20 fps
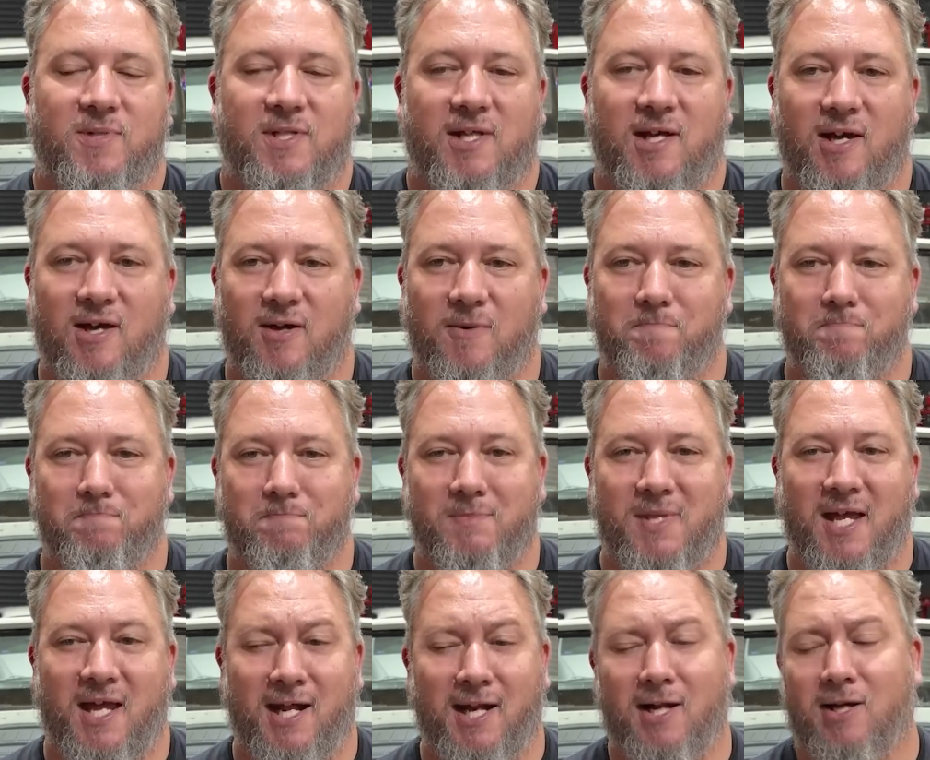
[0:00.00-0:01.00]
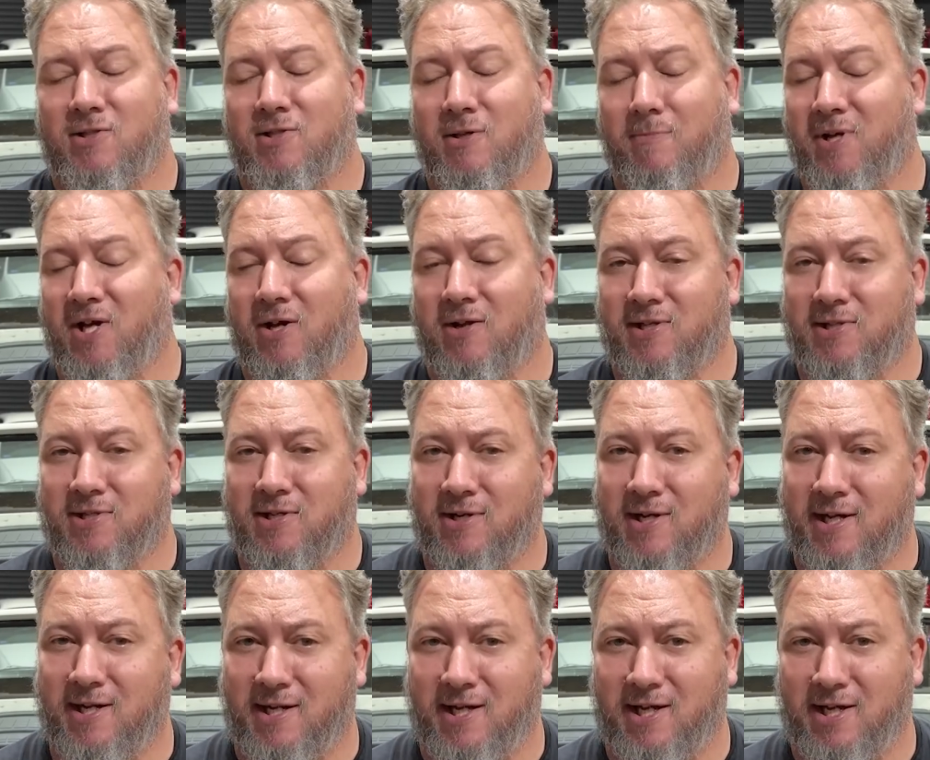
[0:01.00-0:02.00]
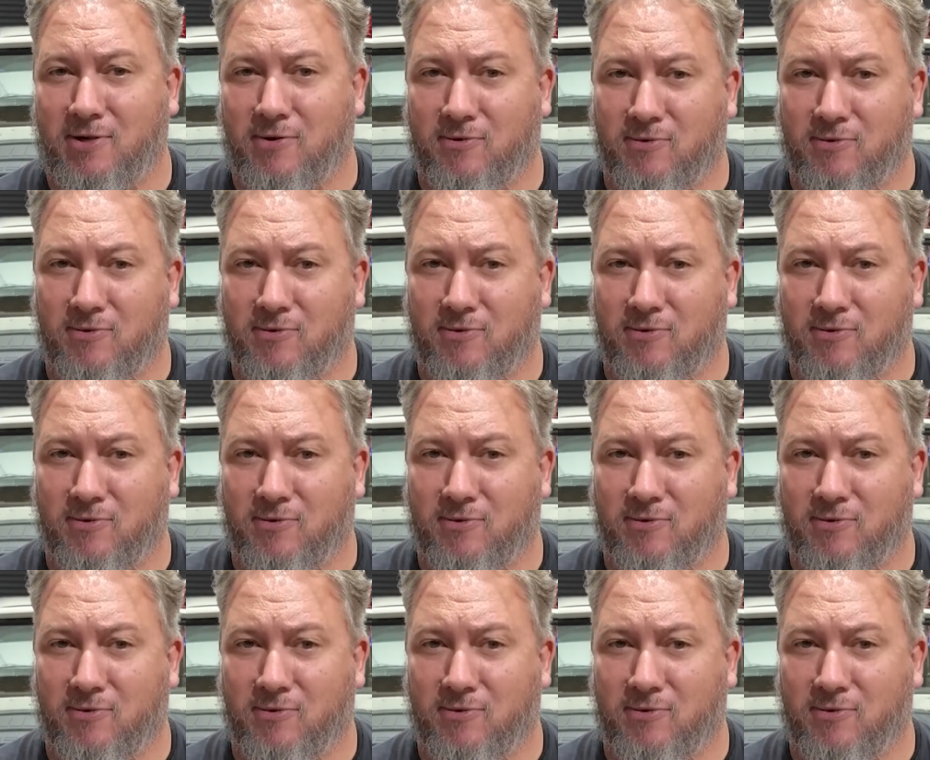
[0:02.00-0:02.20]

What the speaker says: So, and to be honest, I'm going to need